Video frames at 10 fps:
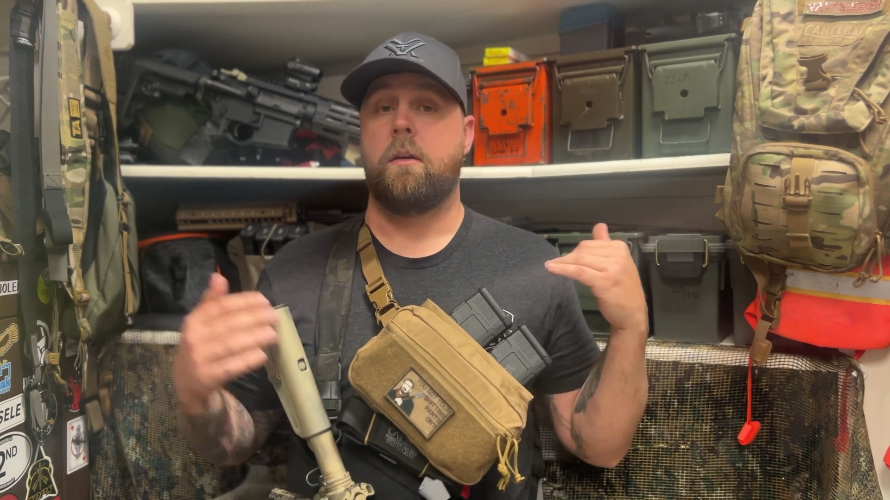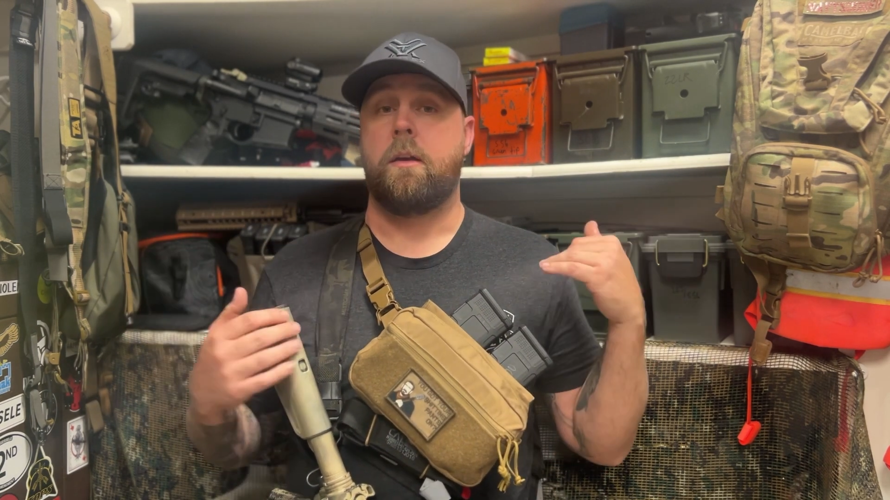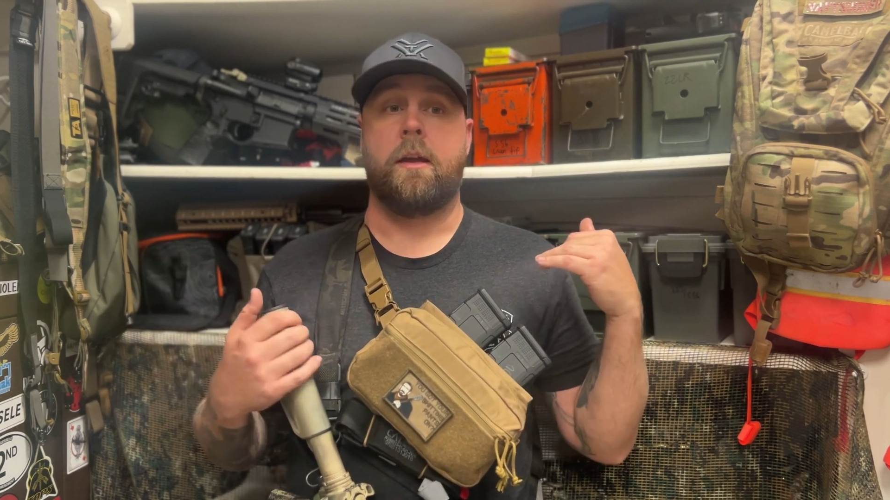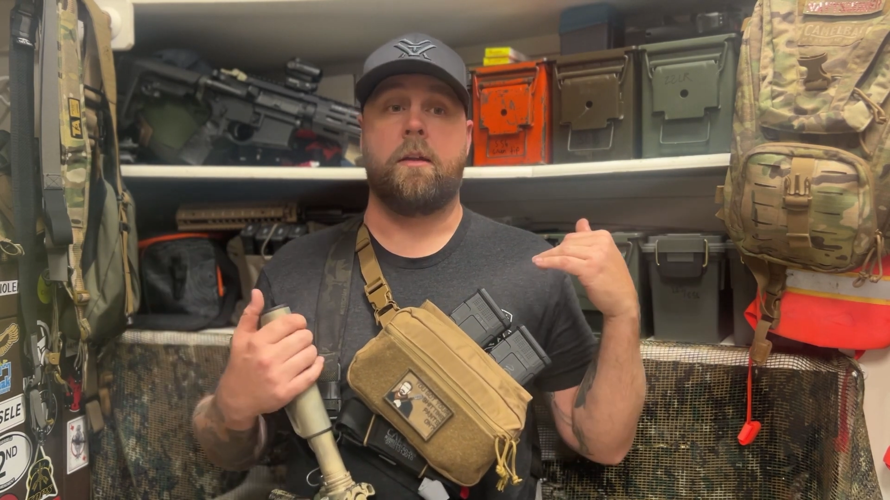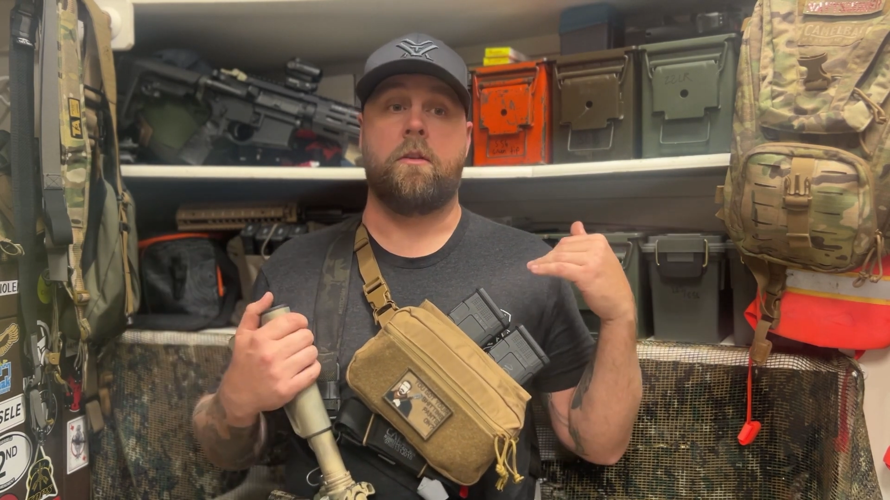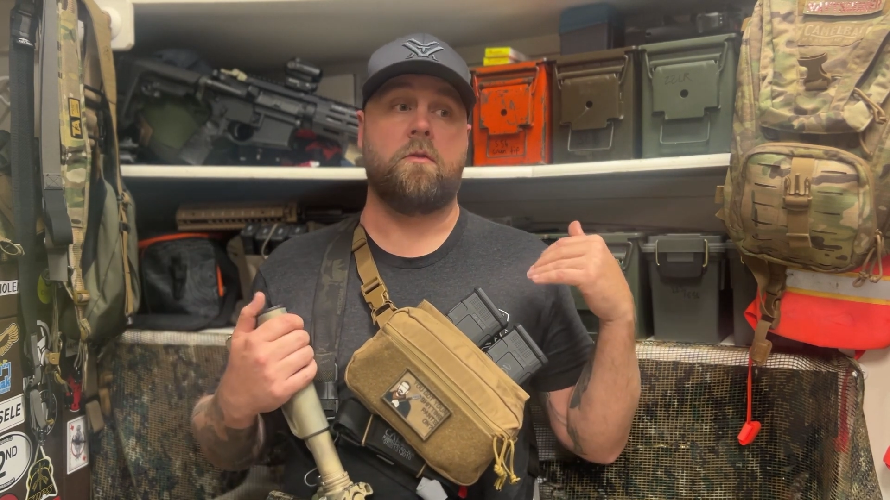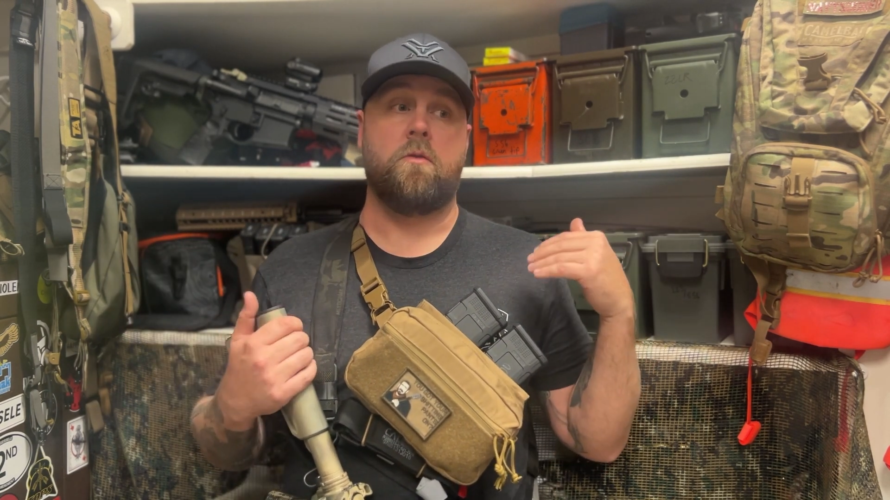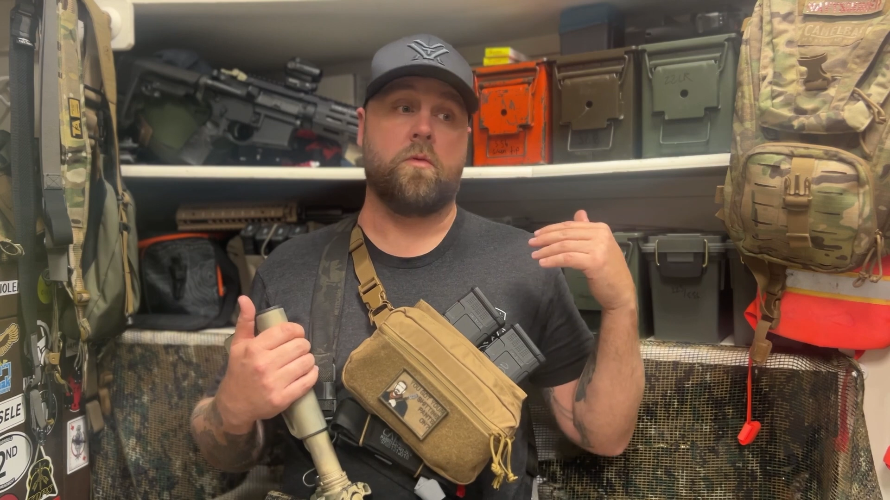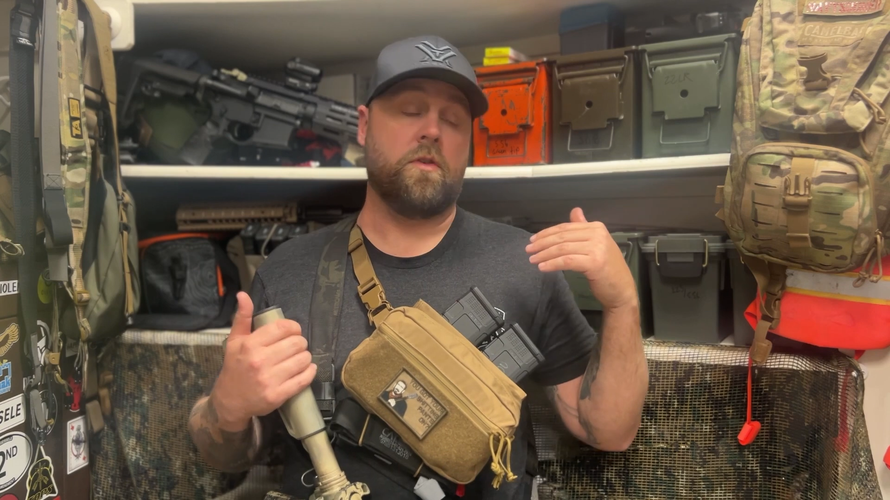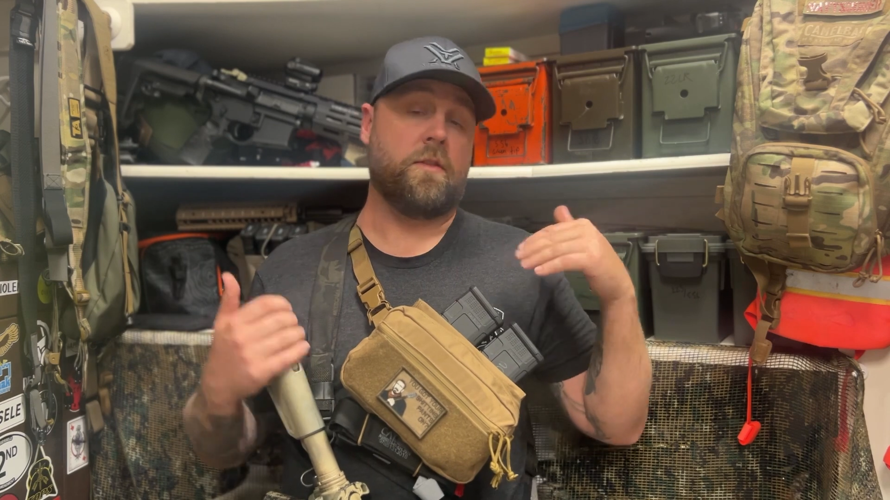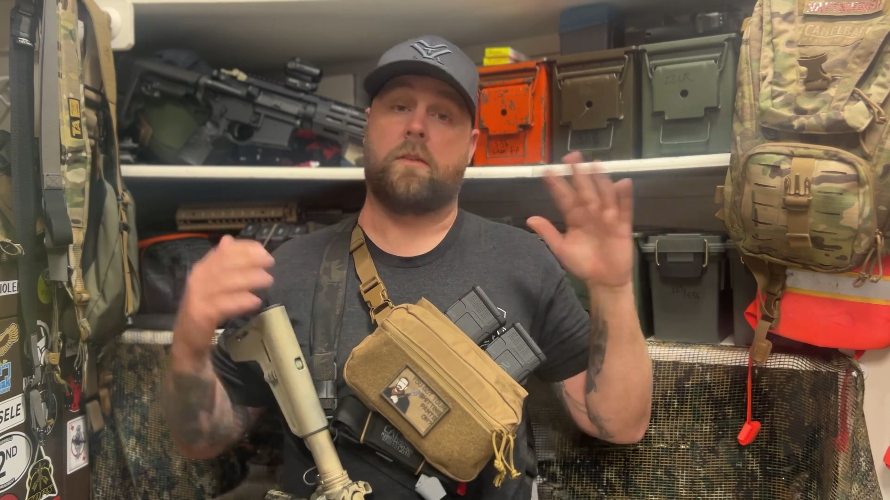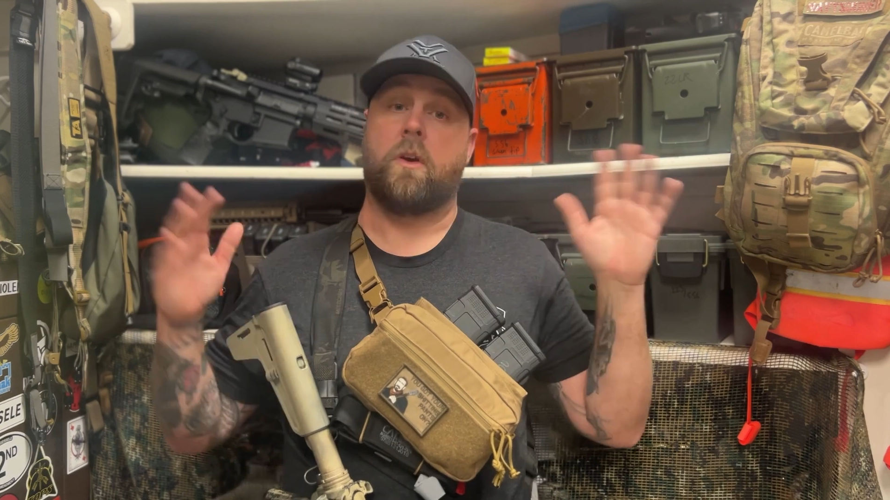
and you were just